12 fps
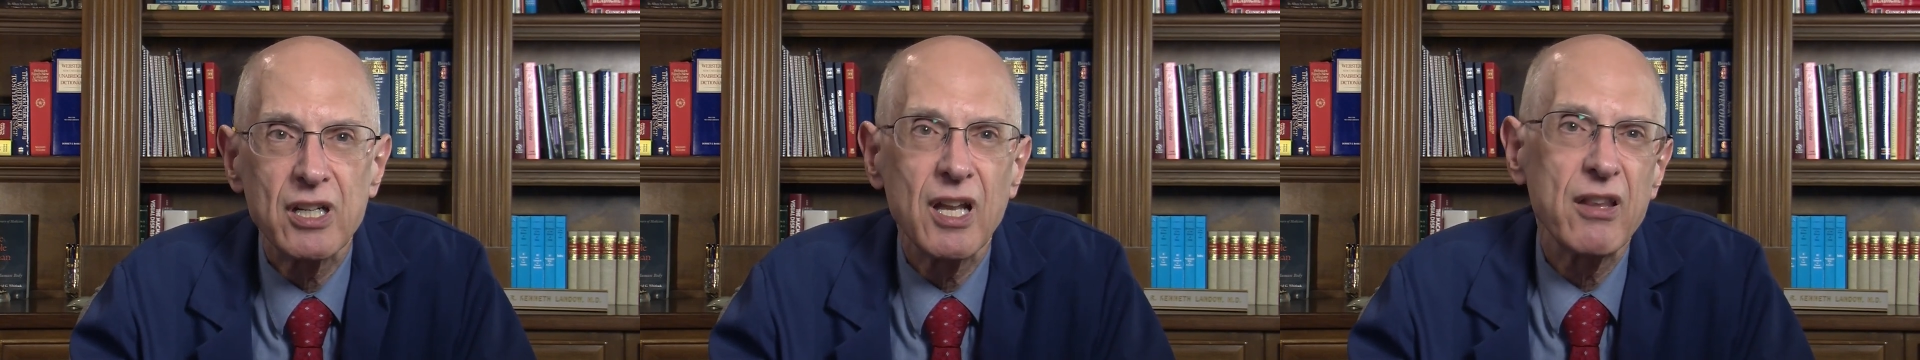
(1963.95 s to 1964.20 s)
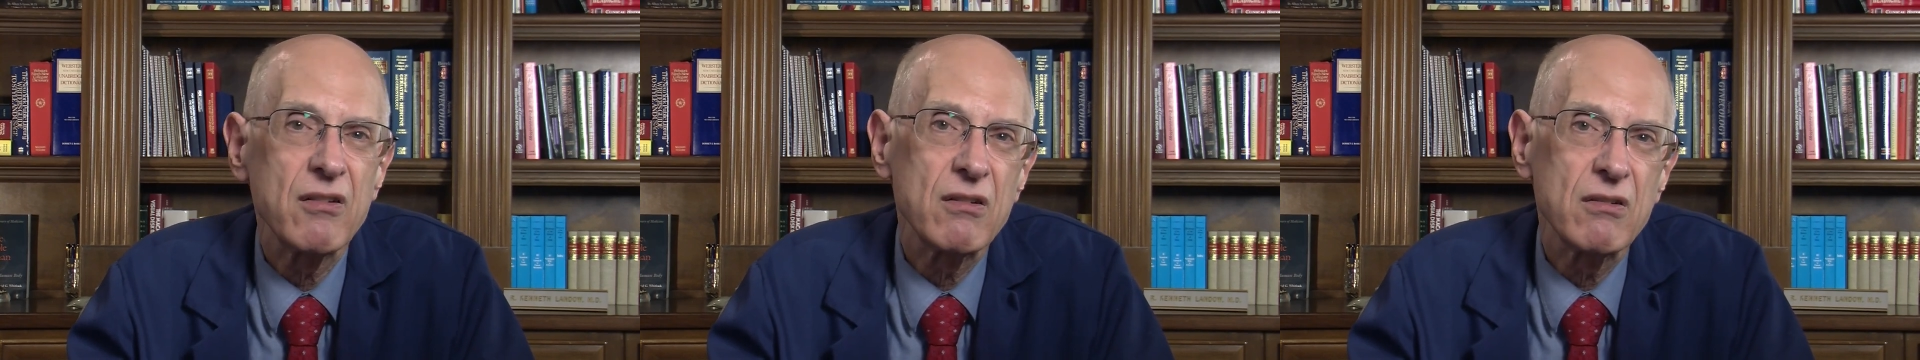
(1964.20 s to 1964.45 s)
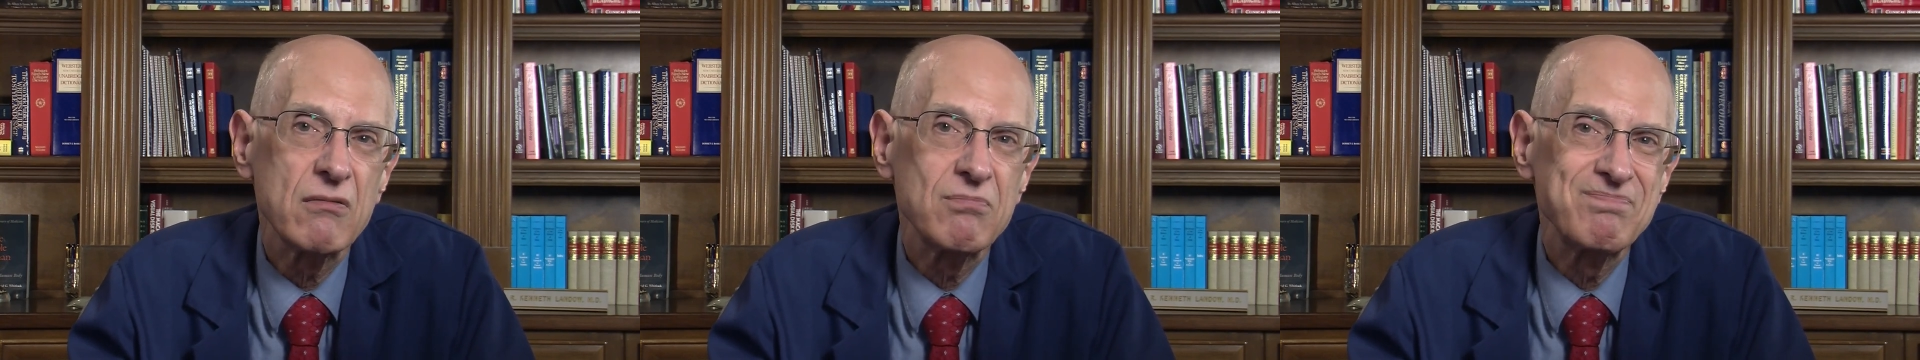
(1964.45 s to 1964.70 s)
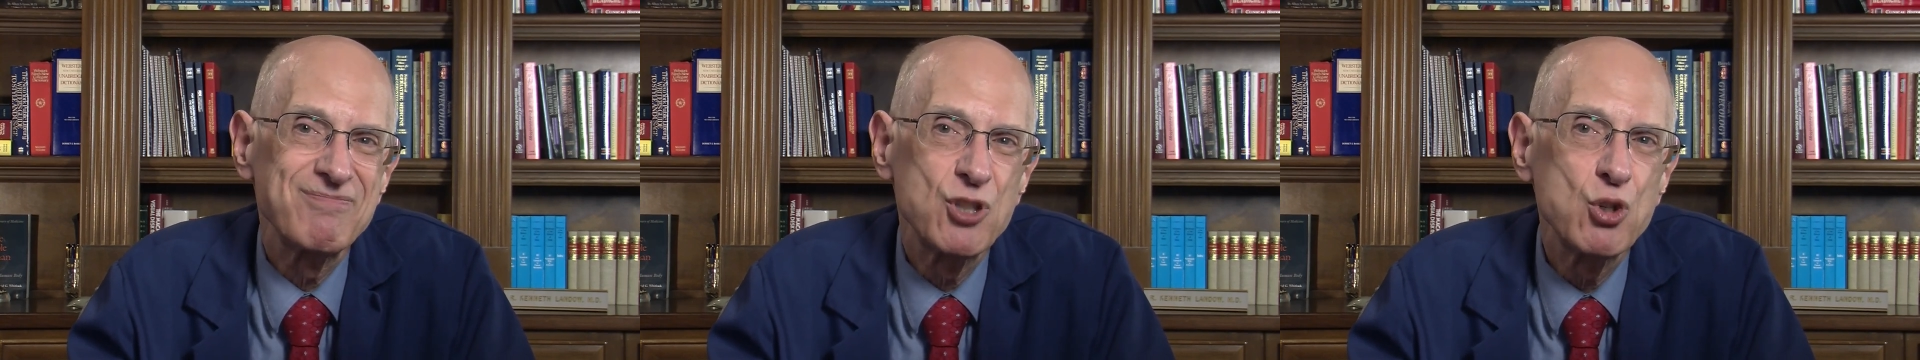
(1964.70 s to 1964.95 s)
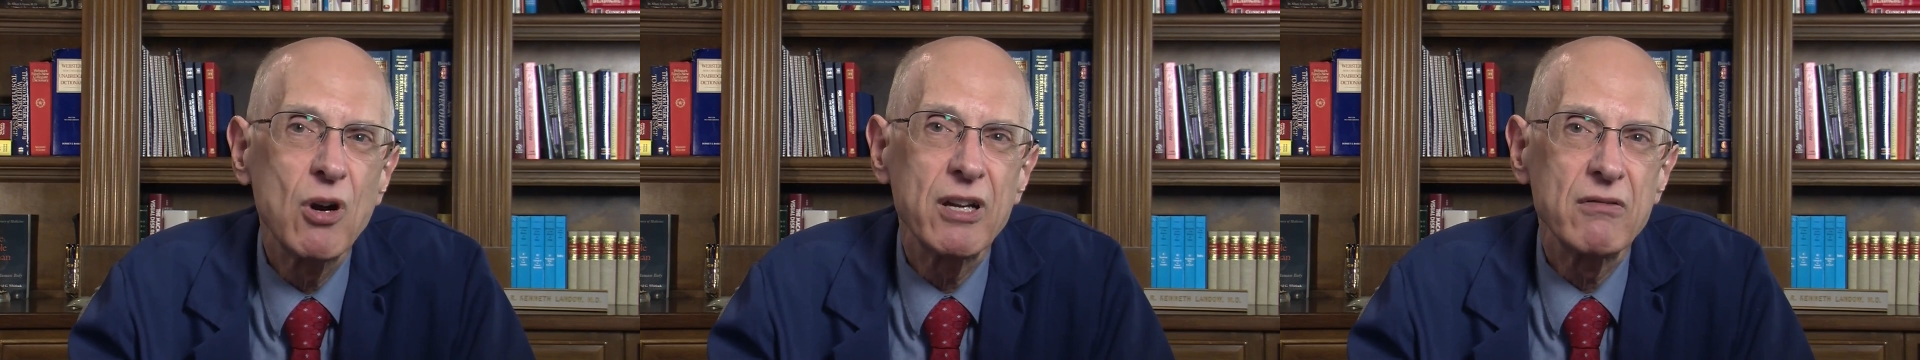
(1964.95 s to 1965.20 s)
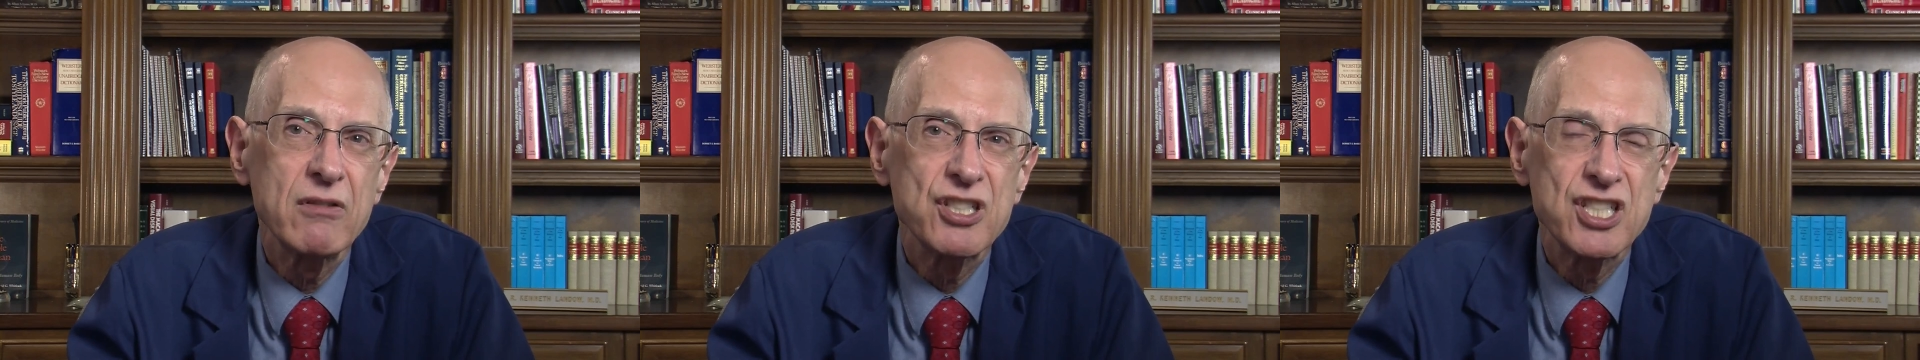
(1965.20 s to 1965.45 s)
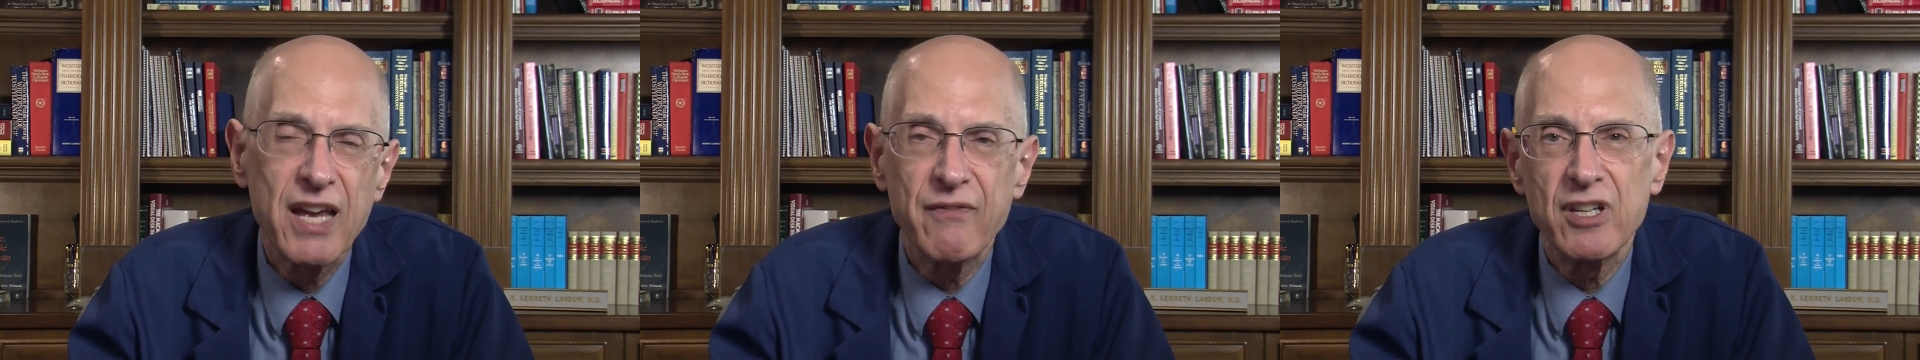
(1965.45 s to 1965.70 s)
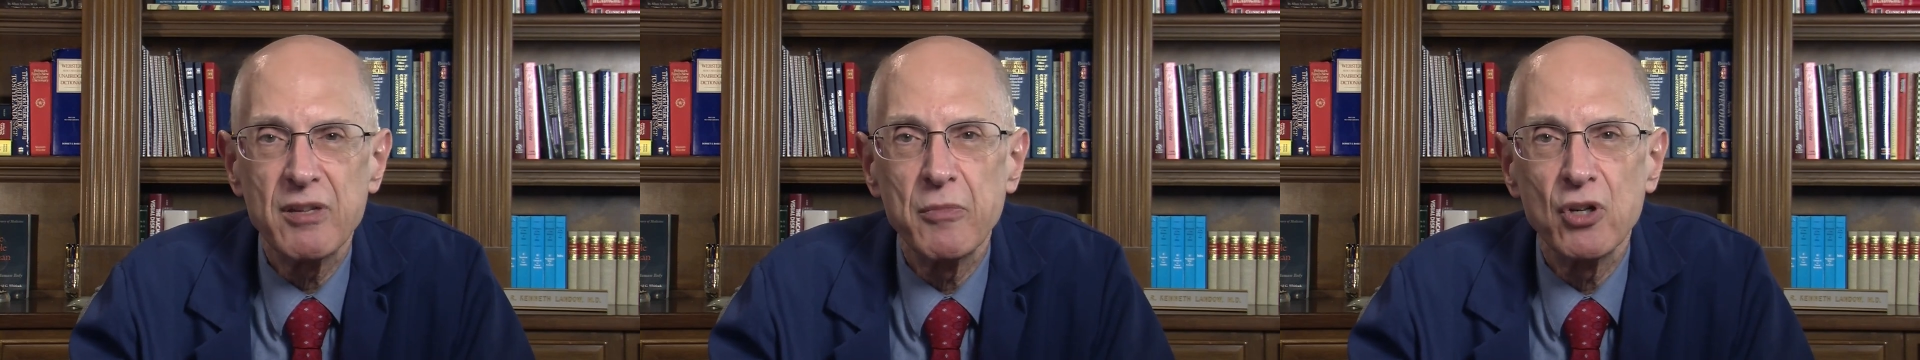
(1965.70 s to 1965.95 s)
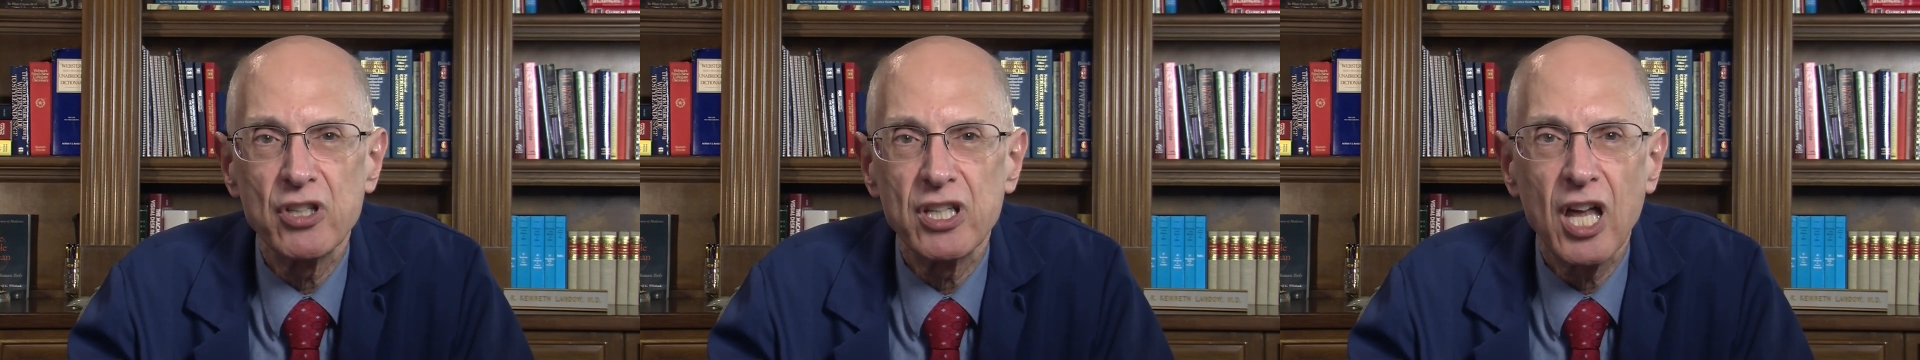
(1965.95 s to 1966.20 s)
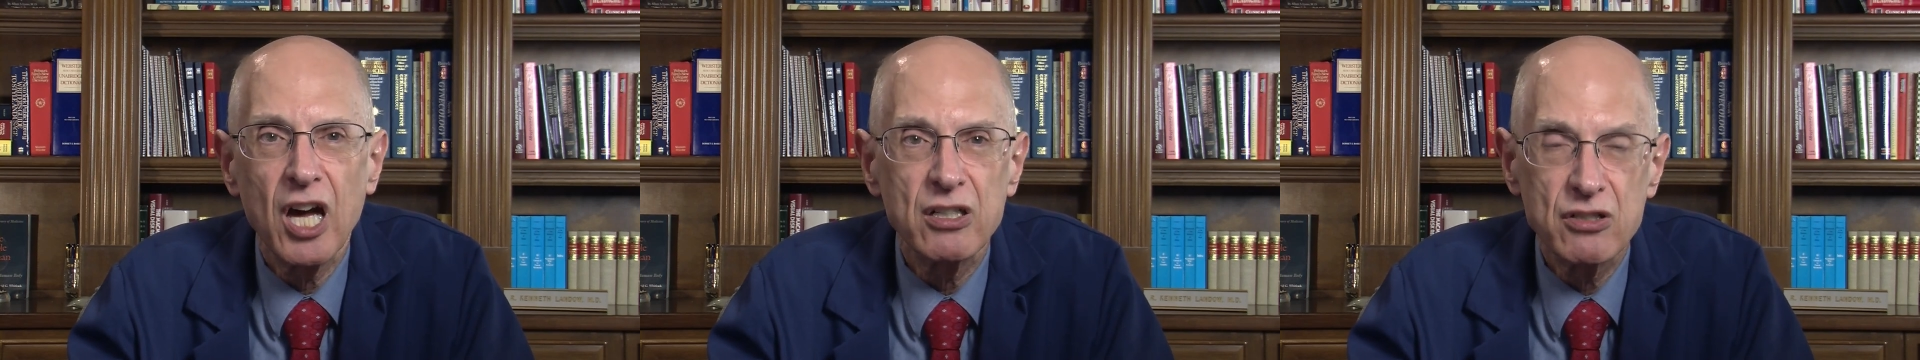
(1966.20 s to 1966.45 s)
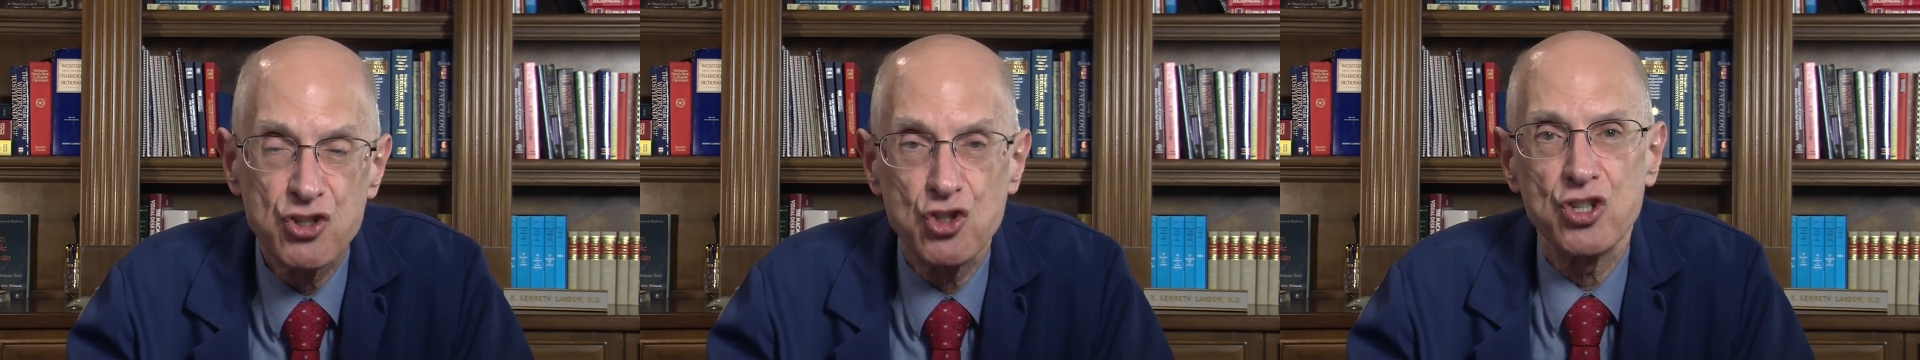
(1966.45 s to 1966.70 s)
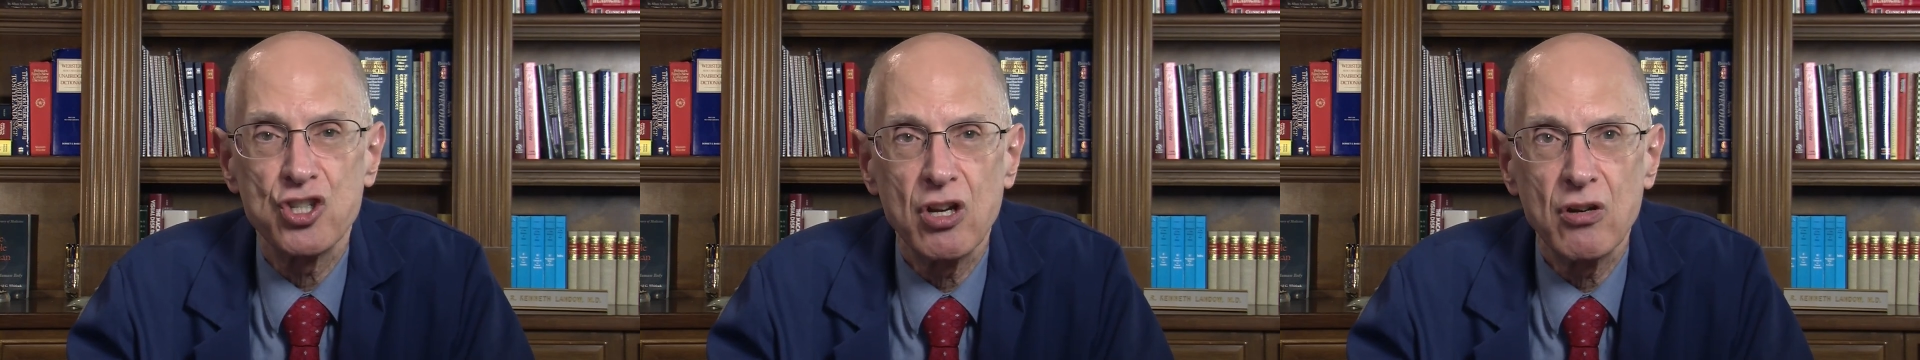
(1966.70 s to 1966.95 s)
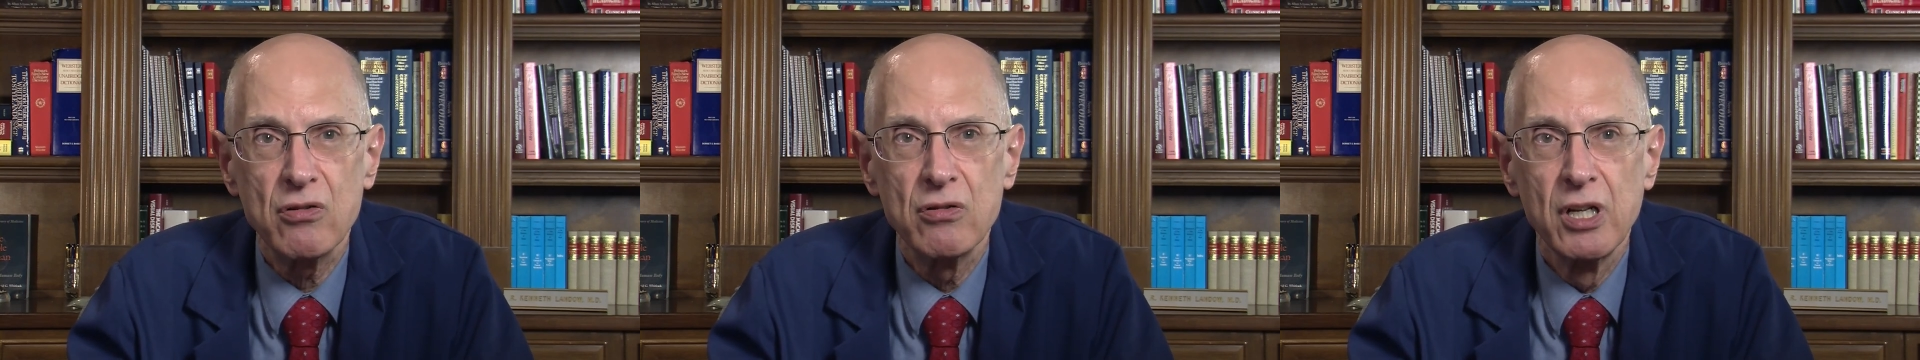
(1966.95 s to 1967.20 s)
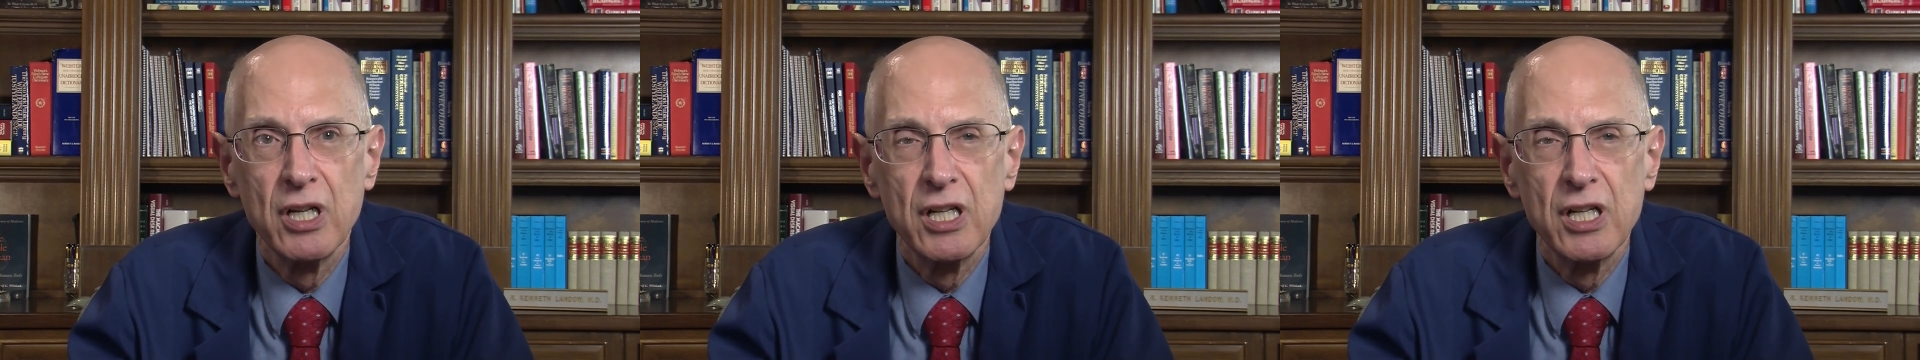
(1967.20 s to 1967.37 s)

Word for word: another $270 million or so.